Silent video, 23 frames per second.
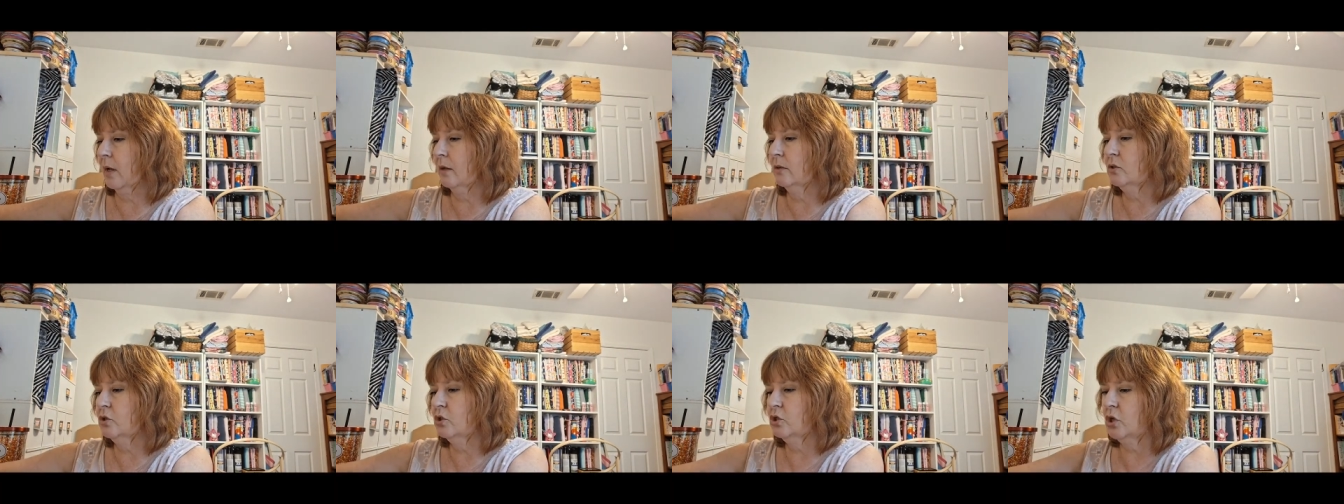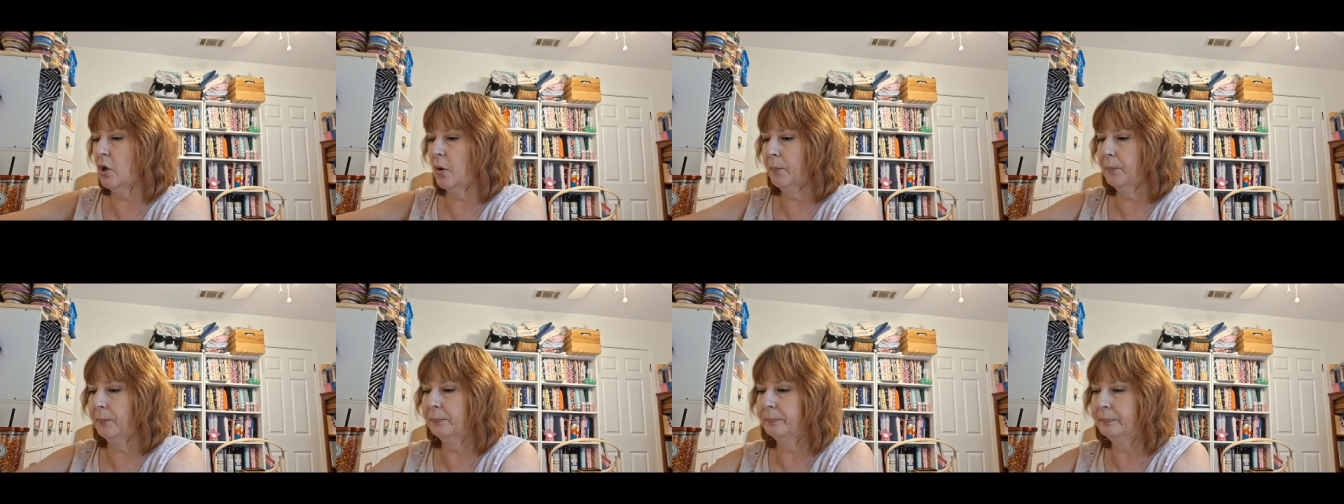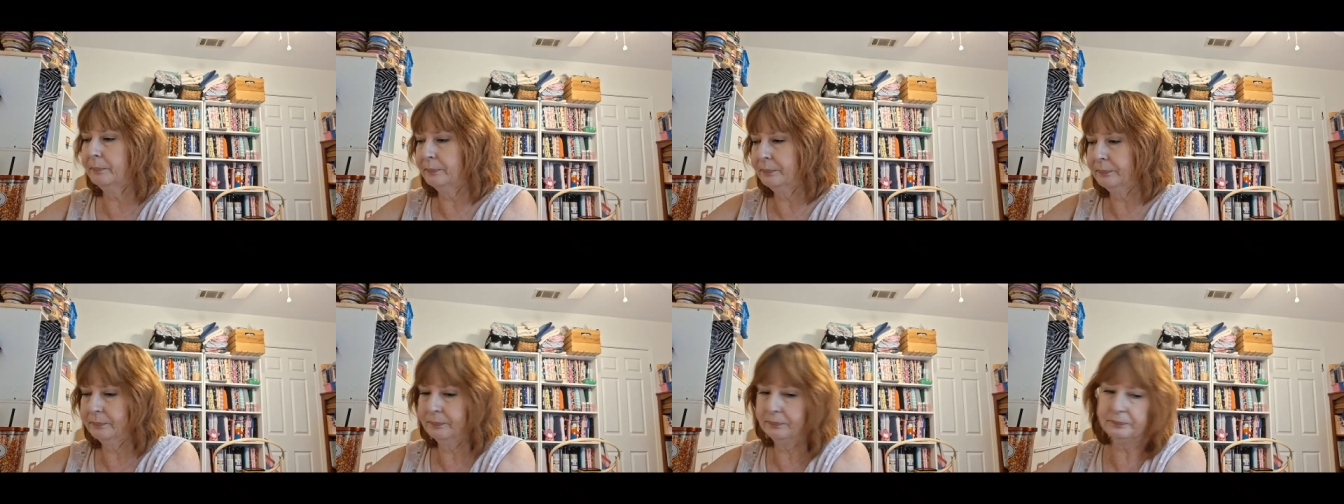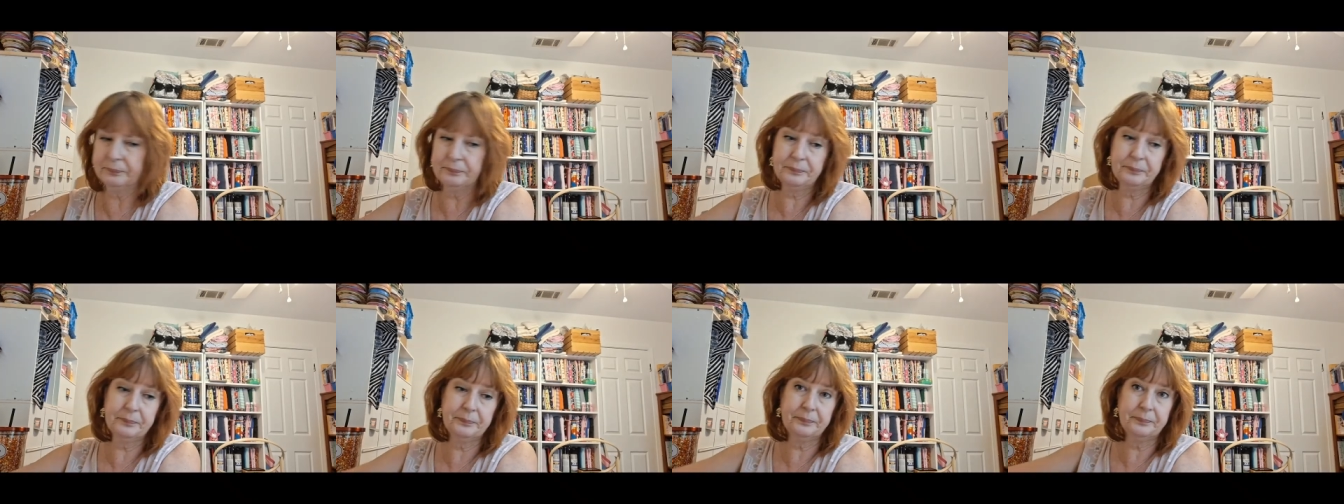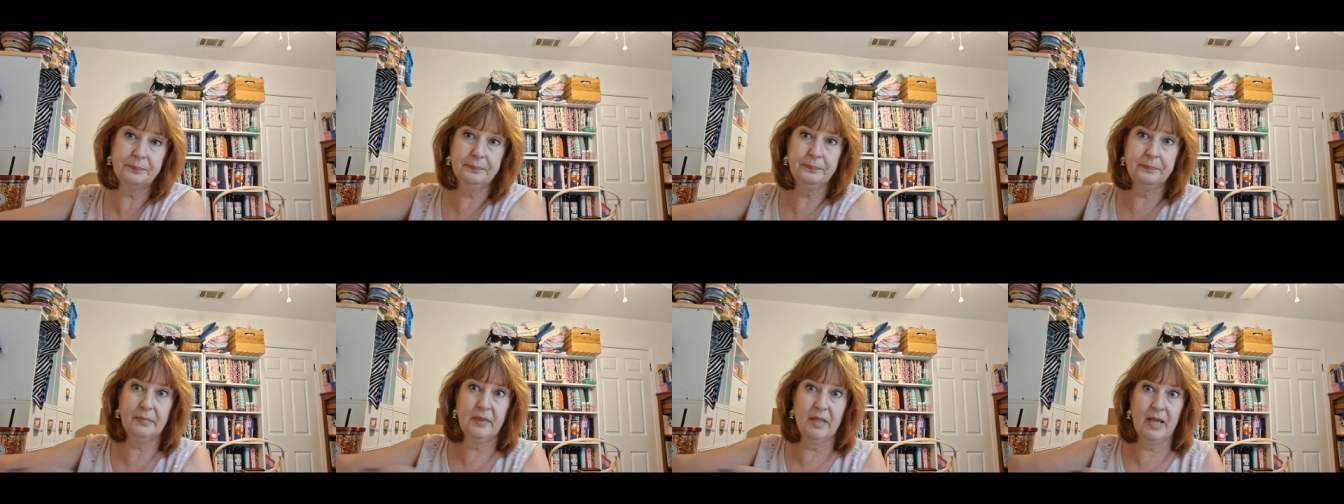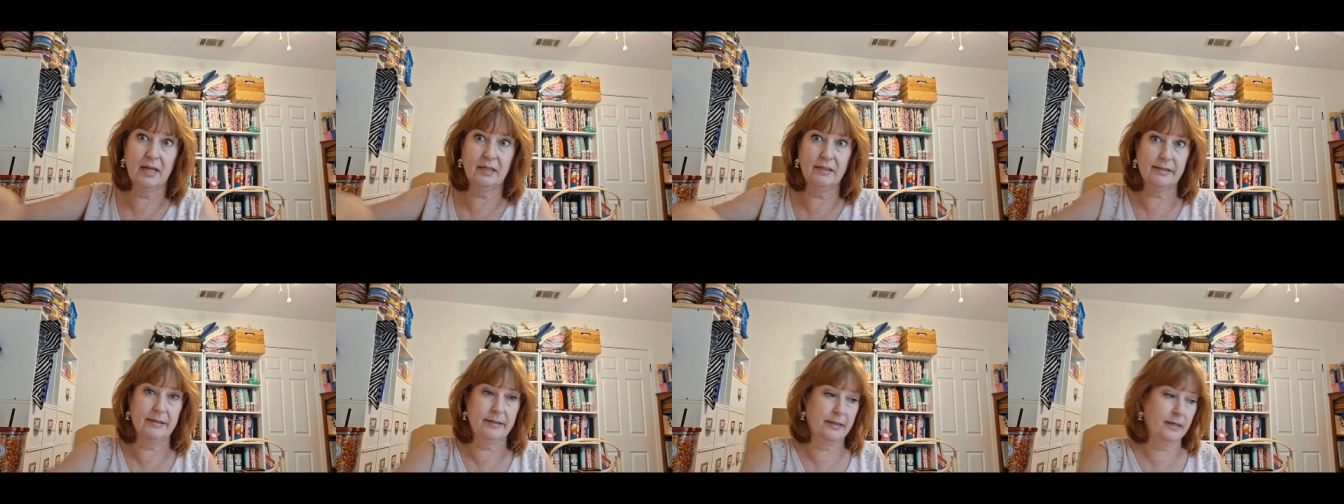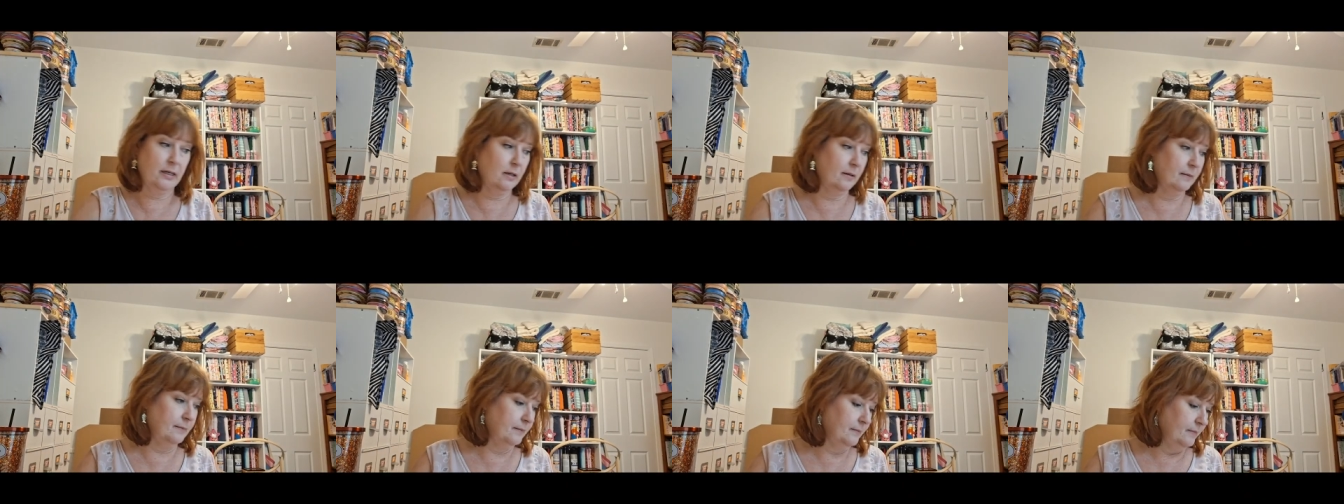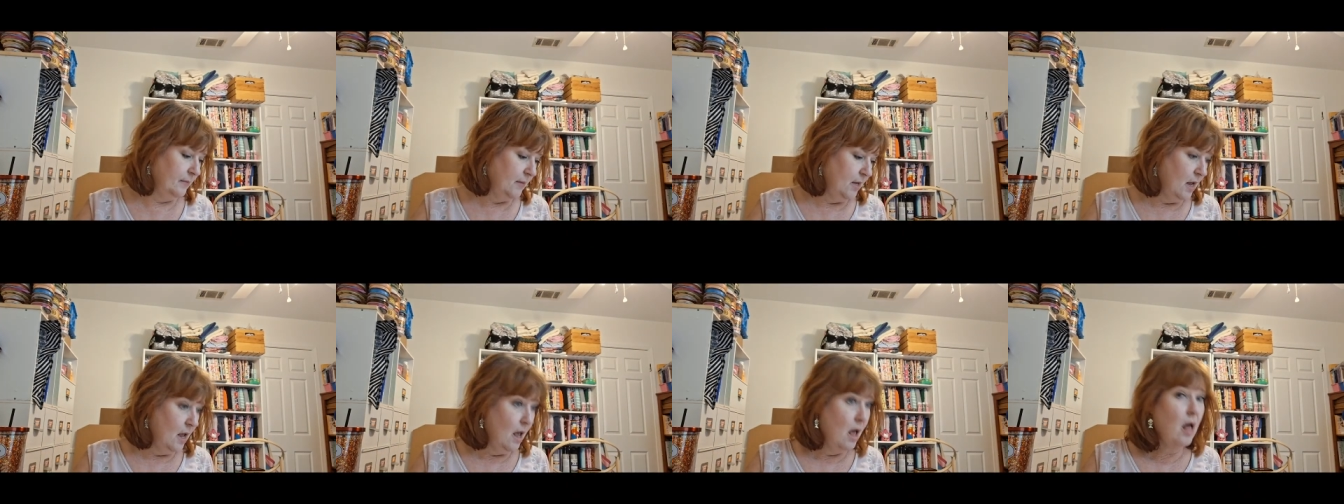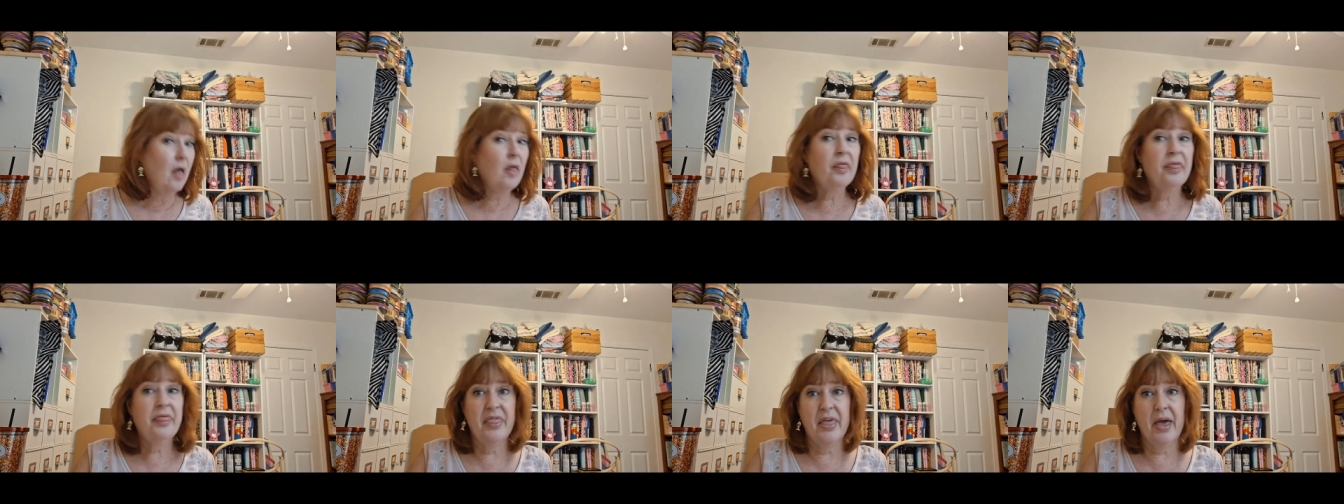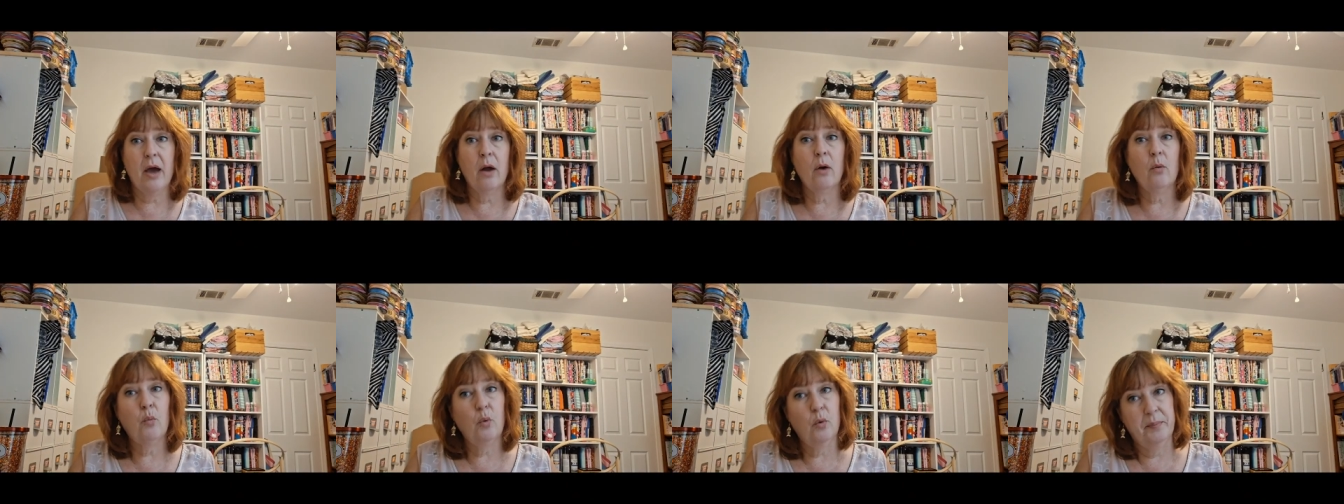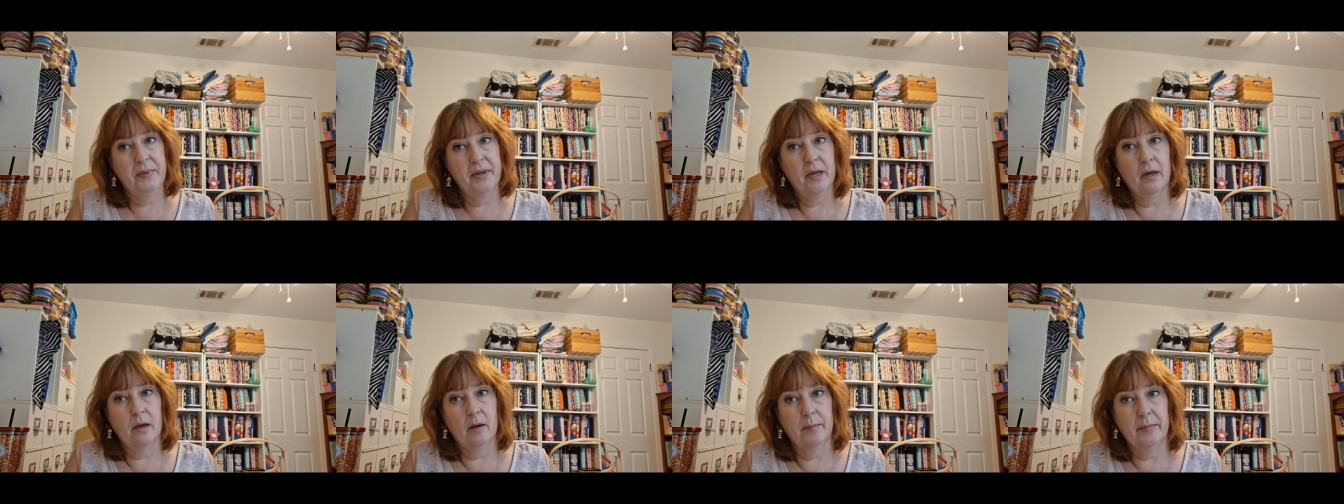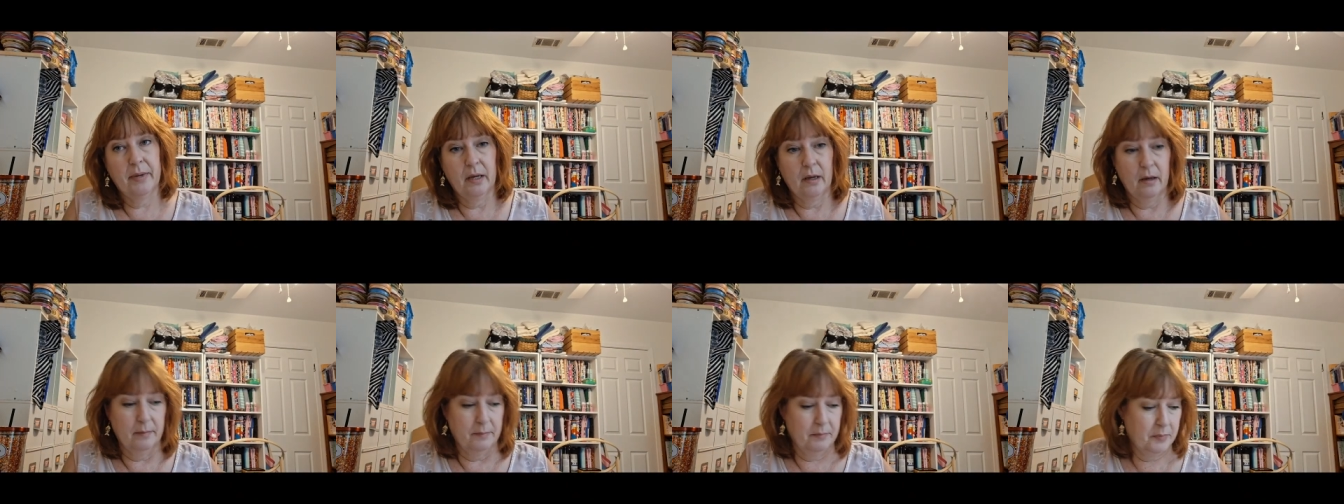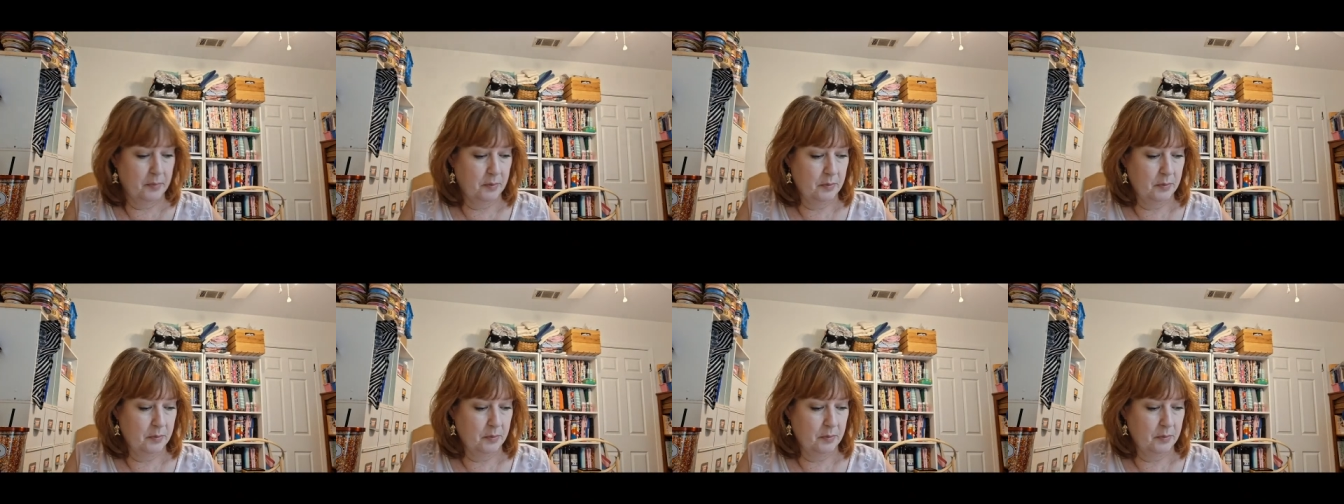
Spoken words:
So that's a thing. That will be coming up.